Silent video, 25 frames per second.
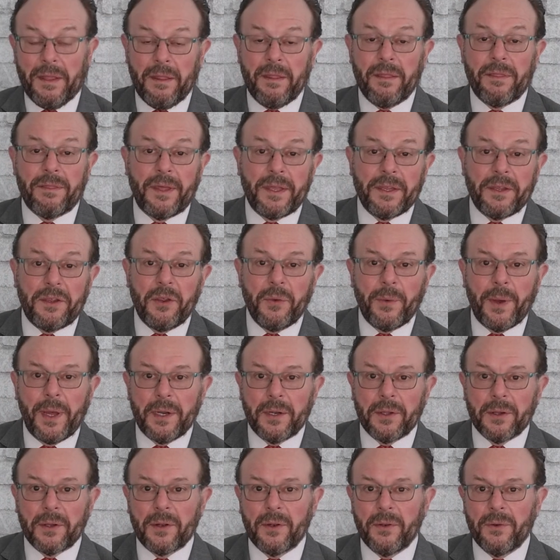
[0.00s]
Thank you,
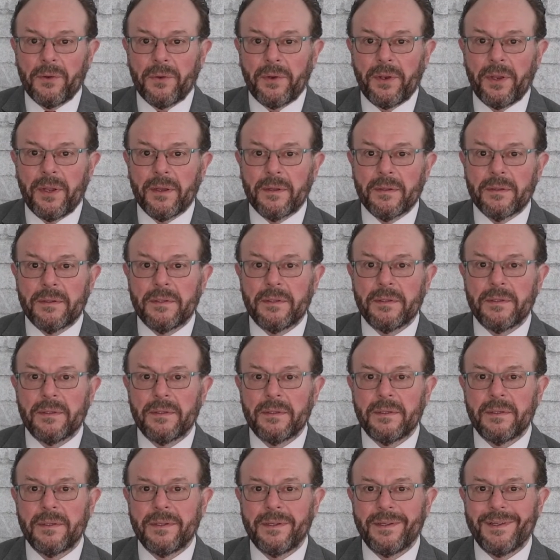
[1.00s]
Anna Claudia.
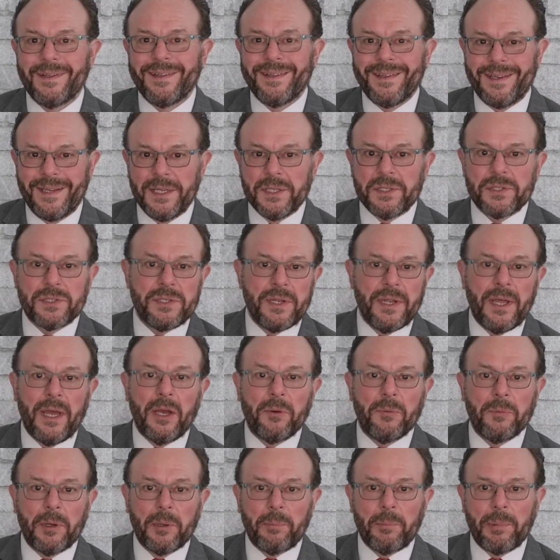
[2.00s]
It's
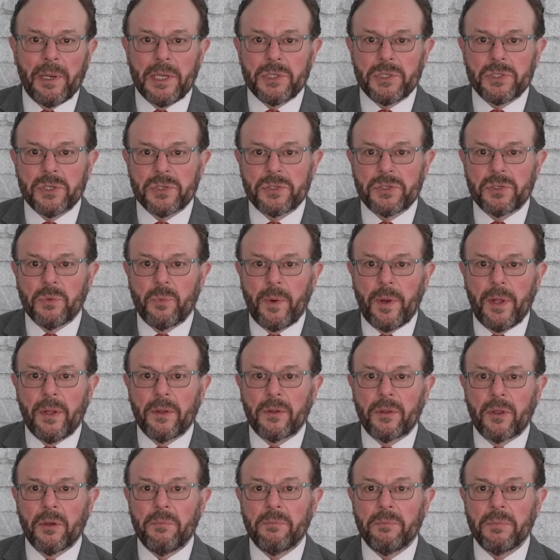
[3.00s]
now my pleasure to
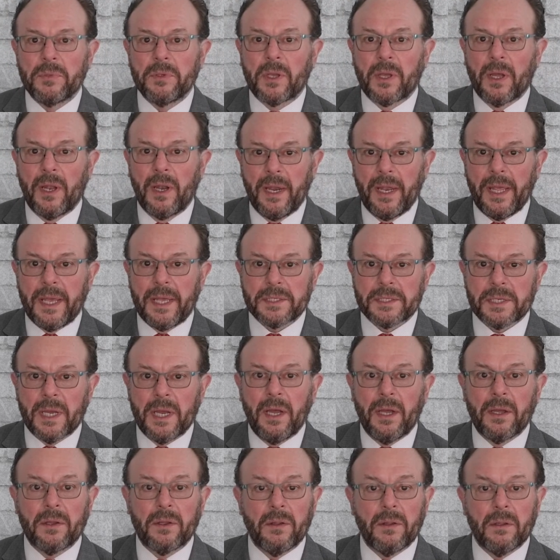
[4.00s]
welcome Colette
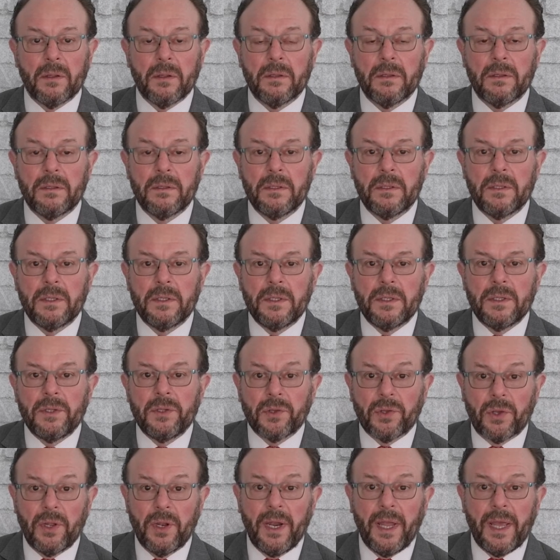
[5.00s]
Huckle.
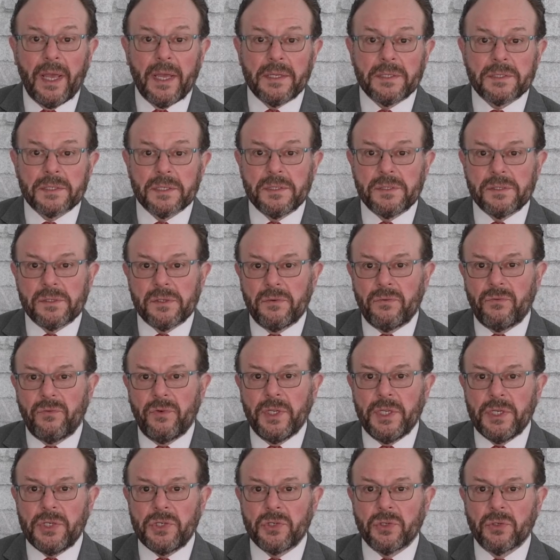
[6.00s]
Colette is the
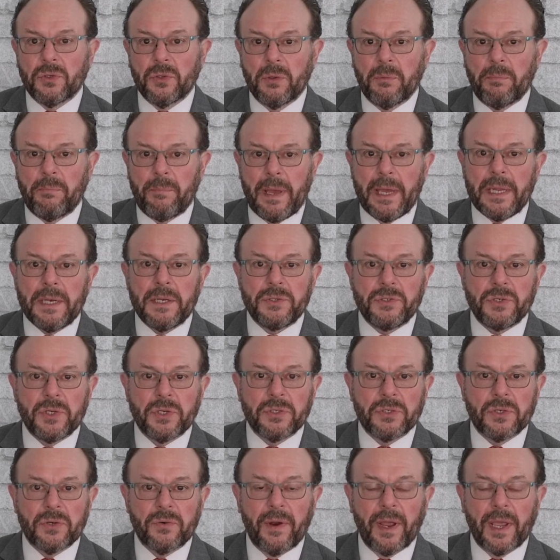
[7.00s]
Regional
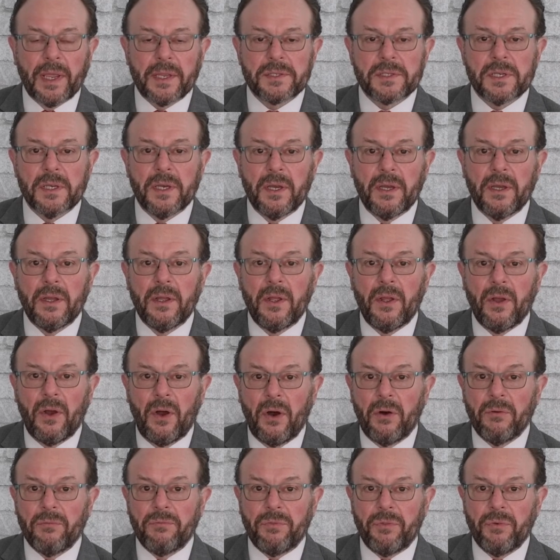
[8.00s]
Managing Director
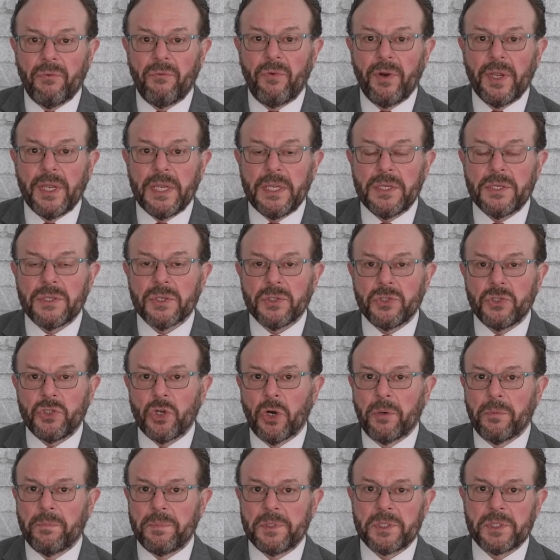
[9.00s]
of the Reed
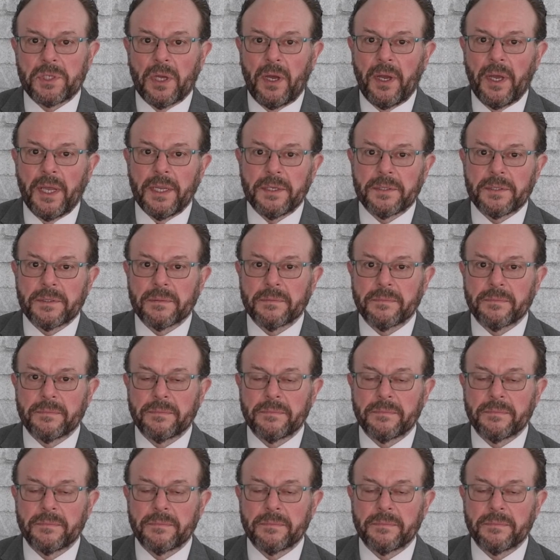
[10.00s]
job site.